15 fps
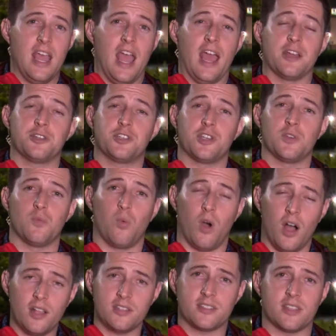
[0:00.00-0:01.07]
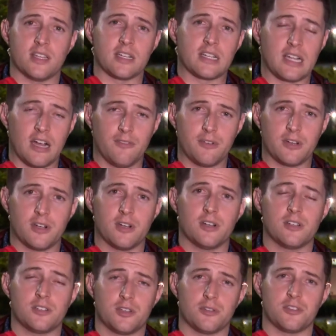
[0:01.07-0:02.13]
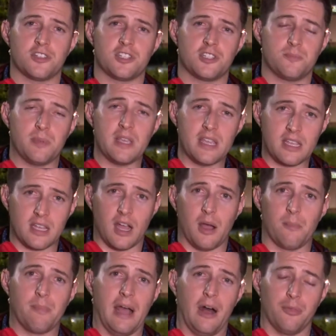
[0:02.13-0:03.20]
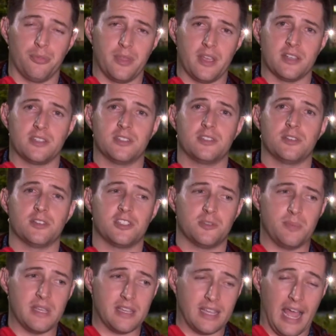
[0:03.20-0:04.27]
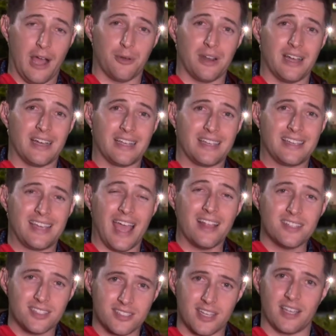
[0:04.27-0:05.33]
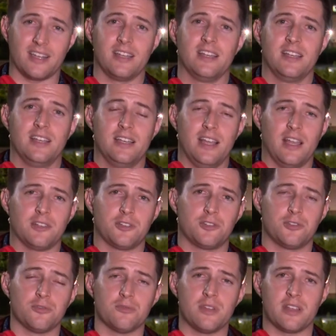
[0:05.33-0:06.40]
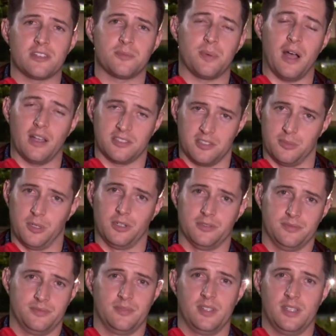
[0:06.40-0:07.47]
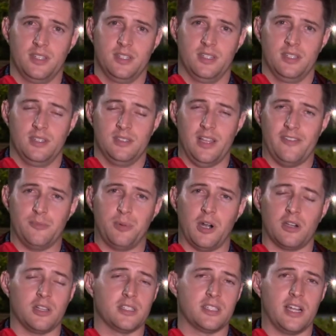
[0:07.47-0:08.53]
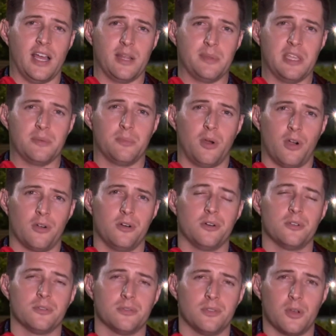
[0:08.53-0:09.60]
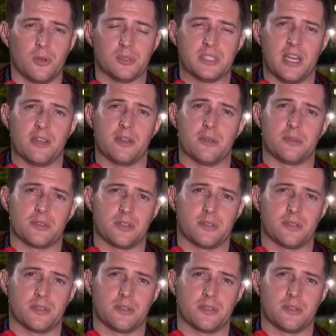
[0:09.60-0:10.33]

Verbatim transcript: and she wants the governor to speak about this, to speak out against it as soon as possible. Live in Parkland tonight, I'm Ian Margol, Local 10 News.